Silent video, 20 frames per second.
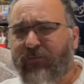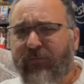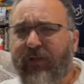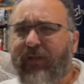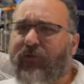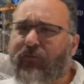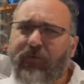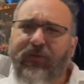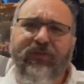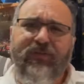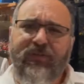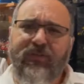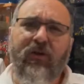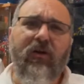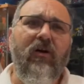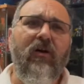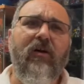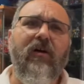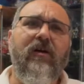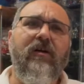week we
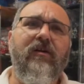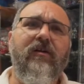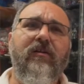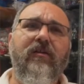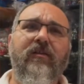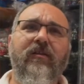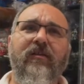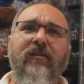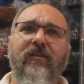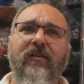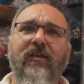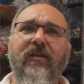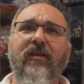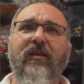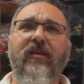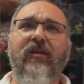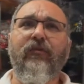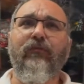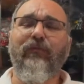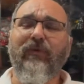saw
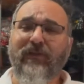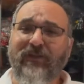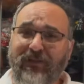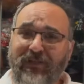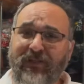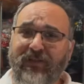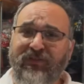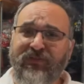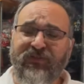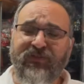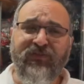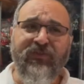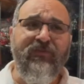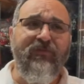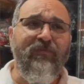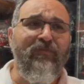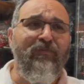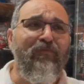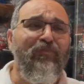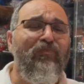the
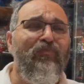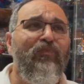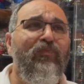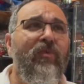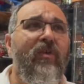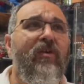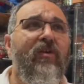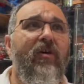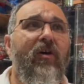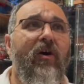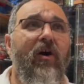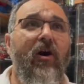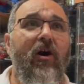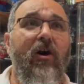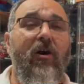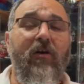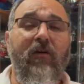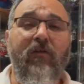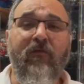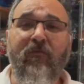release
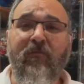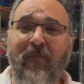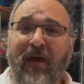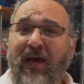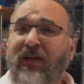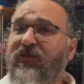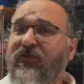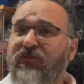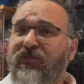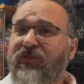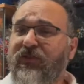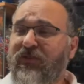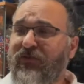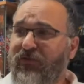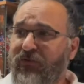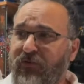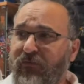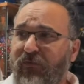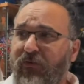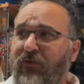of Masters of the
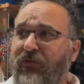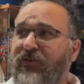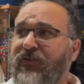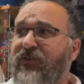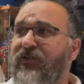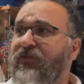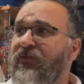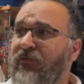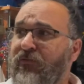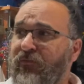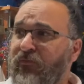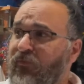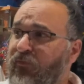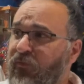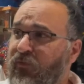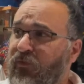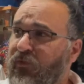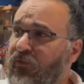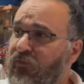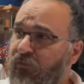Universe
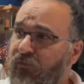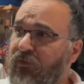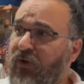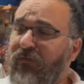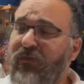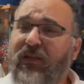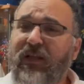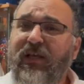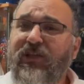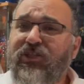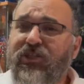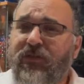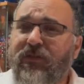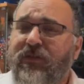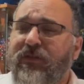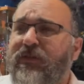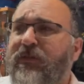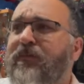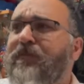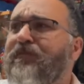Revelations.